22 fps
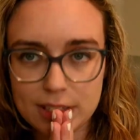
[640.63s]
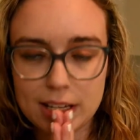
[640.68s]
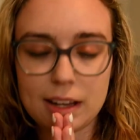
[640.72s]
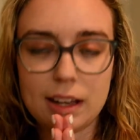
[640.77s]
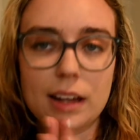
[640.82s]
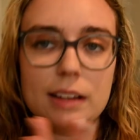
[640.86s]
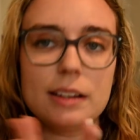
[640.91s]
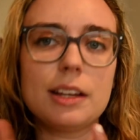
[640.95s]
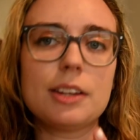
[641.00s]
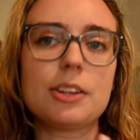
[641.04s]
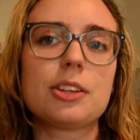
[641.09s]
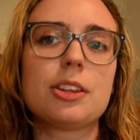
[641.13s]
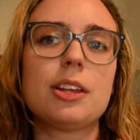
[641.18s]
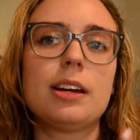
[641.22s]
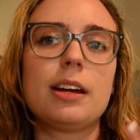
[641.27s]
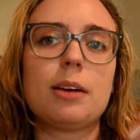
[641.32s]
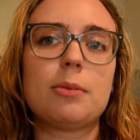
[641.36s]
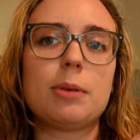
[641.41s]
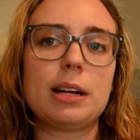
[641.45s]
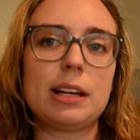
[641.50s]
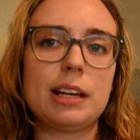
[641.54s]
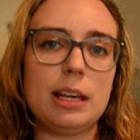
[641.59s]
Another thing I
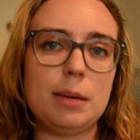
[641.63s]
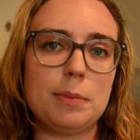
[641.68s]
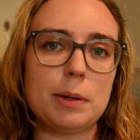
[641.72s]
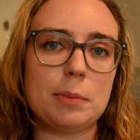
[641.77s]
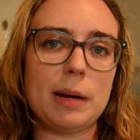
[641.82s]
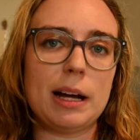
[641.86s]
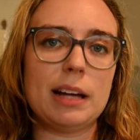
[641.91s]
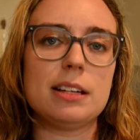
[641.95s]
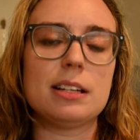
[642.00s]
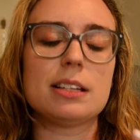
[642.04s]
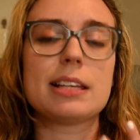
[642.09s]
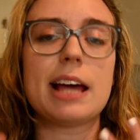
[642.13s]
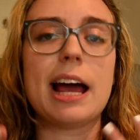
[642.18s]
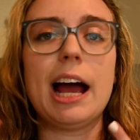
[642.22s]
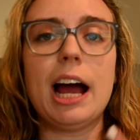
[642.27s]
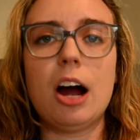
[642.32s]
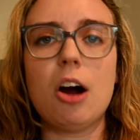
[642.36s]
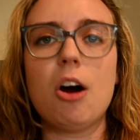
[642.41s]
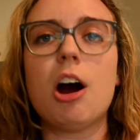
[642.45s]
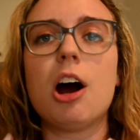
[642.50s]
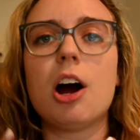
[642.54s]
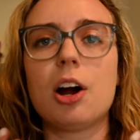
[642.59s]
wanna keep in mind is
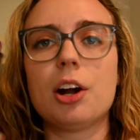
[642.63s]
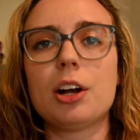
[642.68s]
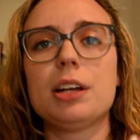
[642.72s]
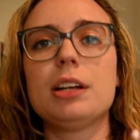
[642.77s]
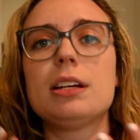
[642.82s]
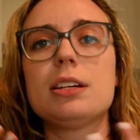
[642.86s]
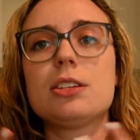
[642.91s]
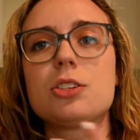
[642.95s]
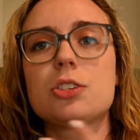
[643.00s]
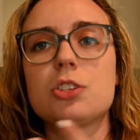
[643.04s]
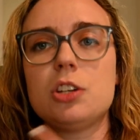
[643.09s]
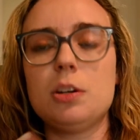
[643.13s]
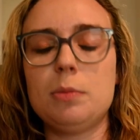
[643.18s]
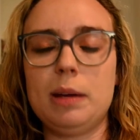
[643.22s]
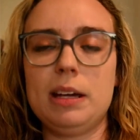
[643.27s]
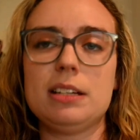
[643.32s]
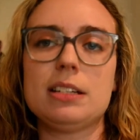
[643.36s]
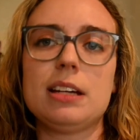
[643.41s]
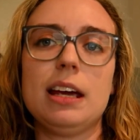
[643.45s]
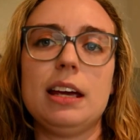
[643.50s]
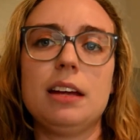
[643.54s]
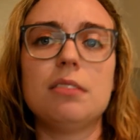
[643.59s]
how hard it is to
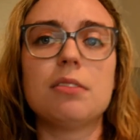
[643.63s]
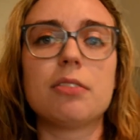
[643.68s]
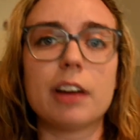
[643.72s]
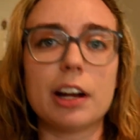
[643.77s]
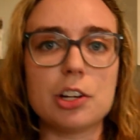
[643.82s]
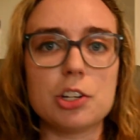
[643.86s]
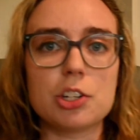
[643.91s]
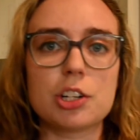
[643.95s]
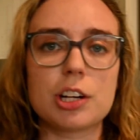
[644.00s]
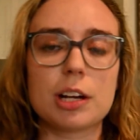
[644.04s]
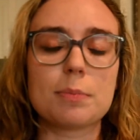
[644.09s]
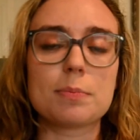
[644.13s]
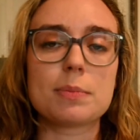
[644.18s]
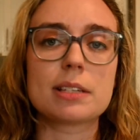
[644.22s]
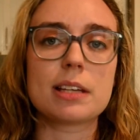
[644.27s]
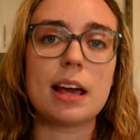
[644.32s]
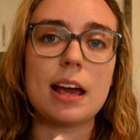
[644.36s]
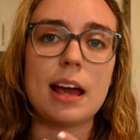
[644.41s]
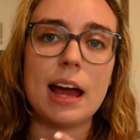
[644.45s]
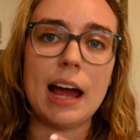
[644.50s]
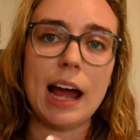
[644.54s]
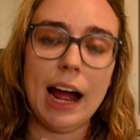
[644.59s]
maintain friendships
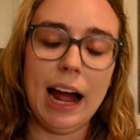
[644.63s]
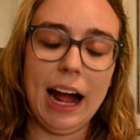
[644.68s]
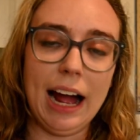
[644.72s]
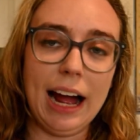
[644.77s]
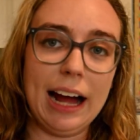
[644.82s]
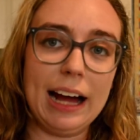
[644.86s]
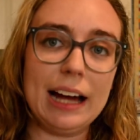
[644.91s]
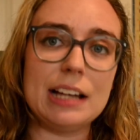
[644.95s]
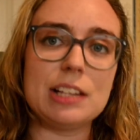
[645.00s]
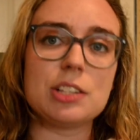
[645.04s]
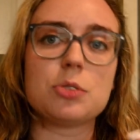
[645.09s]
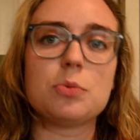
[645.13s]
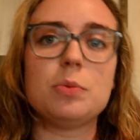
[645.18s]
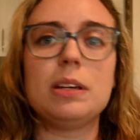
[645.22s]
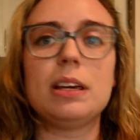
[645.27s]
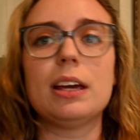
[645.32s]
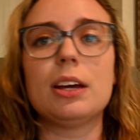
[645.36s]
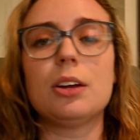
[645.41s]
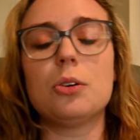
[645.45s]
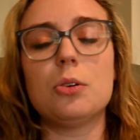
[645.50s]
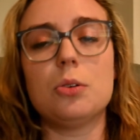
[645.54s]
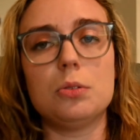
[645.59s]
as we
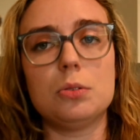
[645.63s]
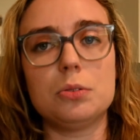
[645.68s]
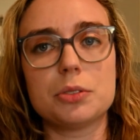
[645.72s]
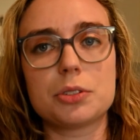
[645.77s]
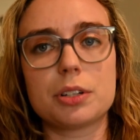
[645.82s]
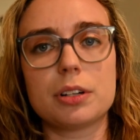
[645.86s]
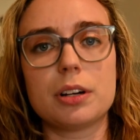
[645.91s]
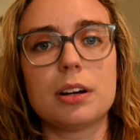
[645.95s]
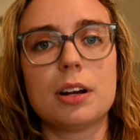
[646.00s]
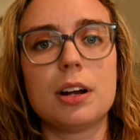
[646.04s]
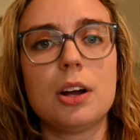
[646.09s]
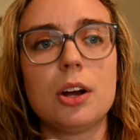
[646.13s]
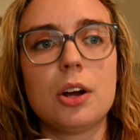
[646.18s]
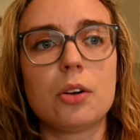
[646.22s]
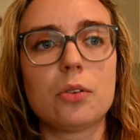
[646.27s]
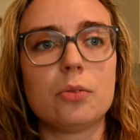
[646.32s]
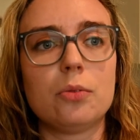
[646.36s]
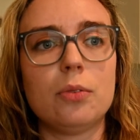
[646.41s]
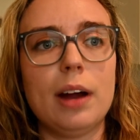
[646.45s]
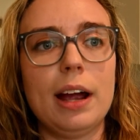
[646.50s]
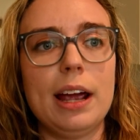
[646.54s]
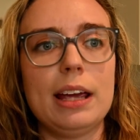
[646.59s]
get older.
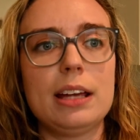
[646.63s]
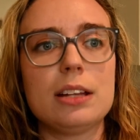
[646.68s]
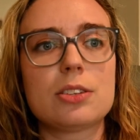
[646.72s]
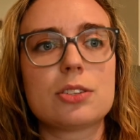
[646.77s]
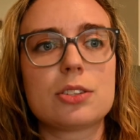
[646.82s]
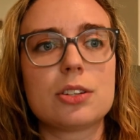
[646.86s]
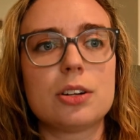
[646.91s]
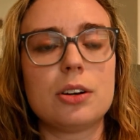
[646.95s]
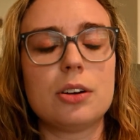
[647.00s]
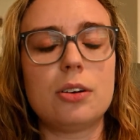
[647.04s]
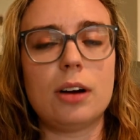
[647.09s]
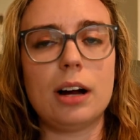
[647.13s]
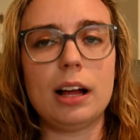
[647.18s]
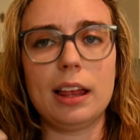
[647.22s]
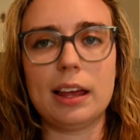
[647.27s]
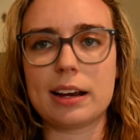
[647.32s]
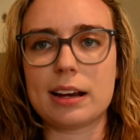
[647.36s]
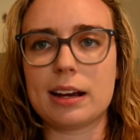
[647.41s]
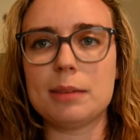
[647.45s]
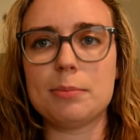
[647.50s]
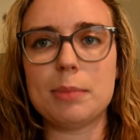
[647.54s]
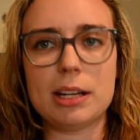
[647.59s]
Right, so
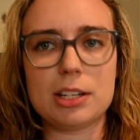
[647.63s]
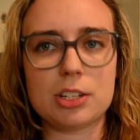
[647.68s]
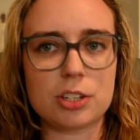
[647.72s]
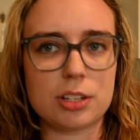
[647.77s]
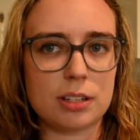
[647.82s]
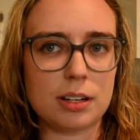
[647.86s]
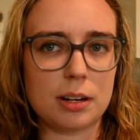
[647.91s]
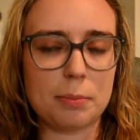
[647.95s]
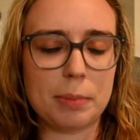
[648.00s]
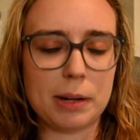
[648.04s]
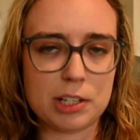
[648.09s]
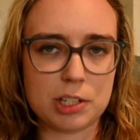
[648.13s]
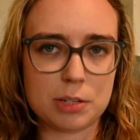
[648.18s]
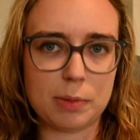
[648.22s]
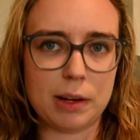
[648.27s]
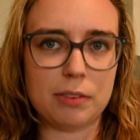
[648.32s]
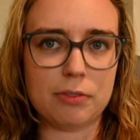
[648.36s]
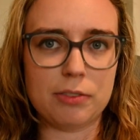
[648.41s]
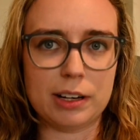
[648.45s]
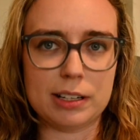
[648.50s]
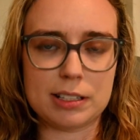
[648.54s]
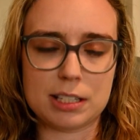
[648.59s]
like I mentioned, a bunch of my
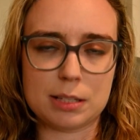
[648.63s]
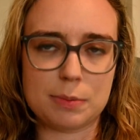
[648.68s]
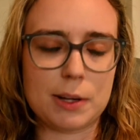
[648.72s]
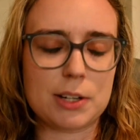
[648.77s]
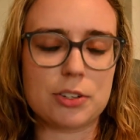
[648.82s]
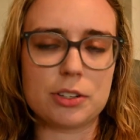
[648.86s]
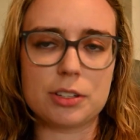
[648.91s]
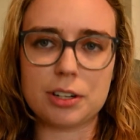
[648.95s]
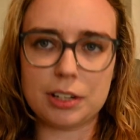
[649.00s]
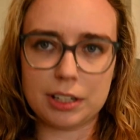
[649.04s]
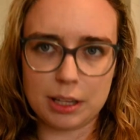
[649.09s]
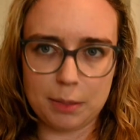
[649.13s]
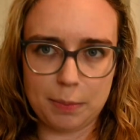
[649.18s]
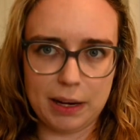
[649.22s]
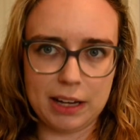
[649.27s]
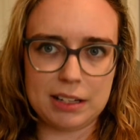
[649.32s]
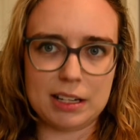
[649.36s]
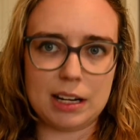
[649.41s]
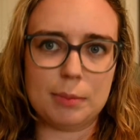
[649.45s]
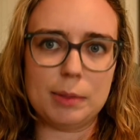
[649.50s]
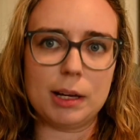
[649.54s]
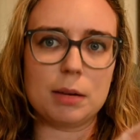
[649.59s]
friends, especially during the
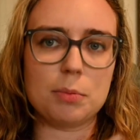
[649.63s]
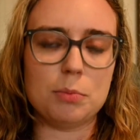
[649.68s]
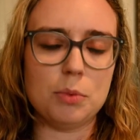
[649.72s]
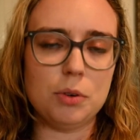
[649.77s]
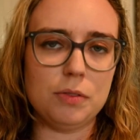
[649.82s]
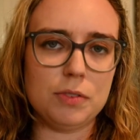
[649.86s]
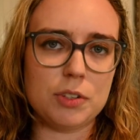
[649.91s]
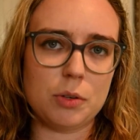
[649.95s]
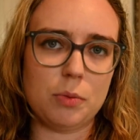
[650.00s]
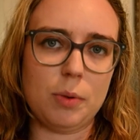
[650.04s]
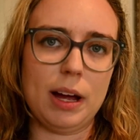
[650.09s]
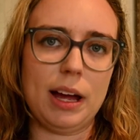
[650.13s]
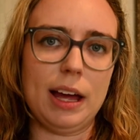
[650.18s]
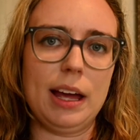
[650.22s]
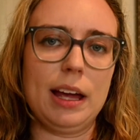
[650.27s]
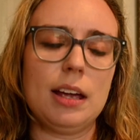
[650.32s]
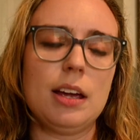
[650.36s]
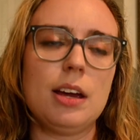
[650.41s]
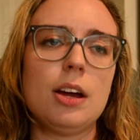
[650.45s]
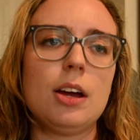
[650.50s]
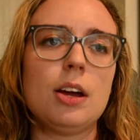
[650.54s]
pandemic, moved away,